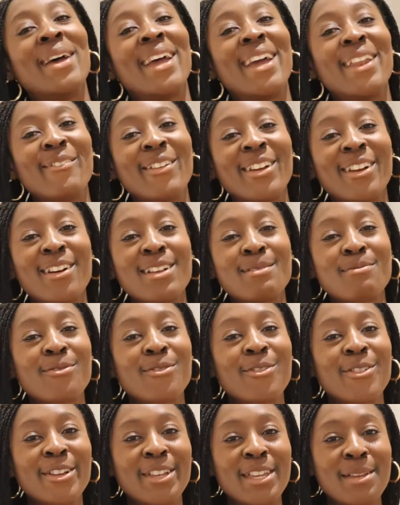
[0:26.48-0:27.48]
But anyway, guys,
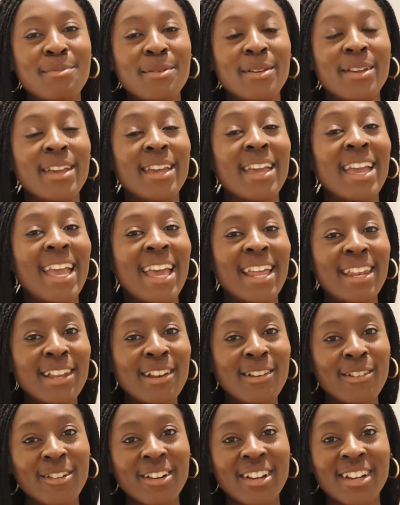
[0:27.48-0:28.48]
before I keep you here
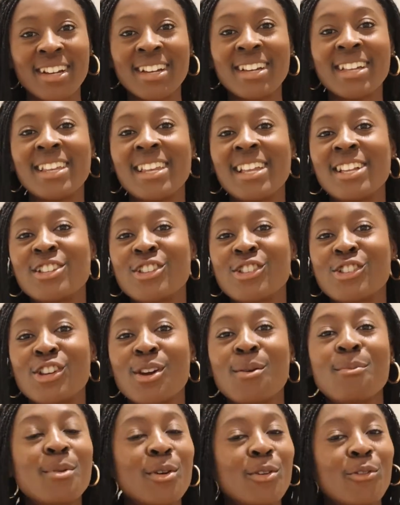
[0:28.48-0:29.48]
any longer, let's
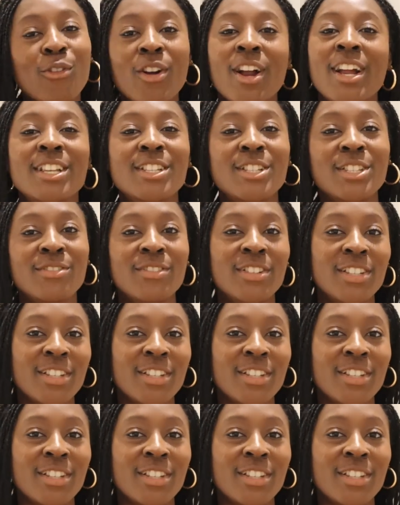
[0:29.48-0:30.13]
jump right into the